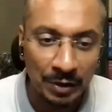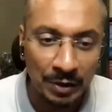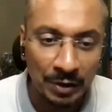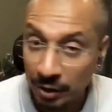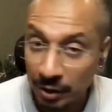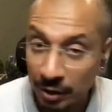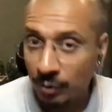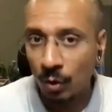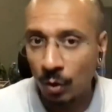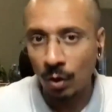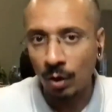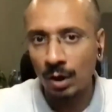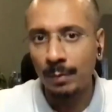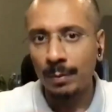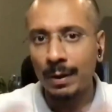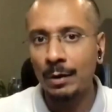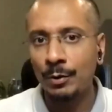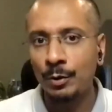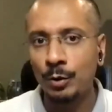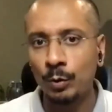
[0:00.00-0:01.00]
Now, this is
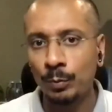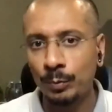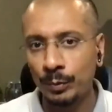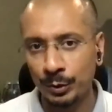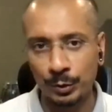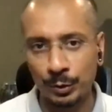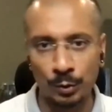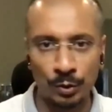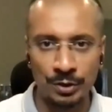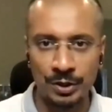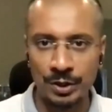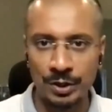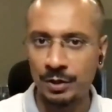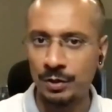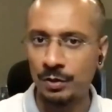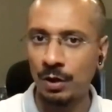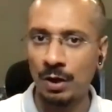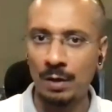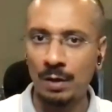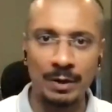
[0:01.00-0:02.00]
all about open source. This
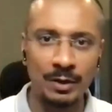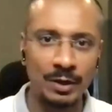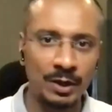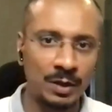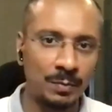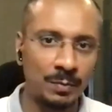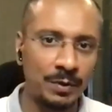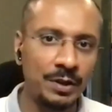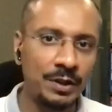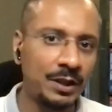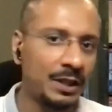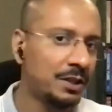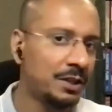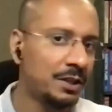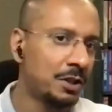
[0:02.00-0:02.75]
is all about the community.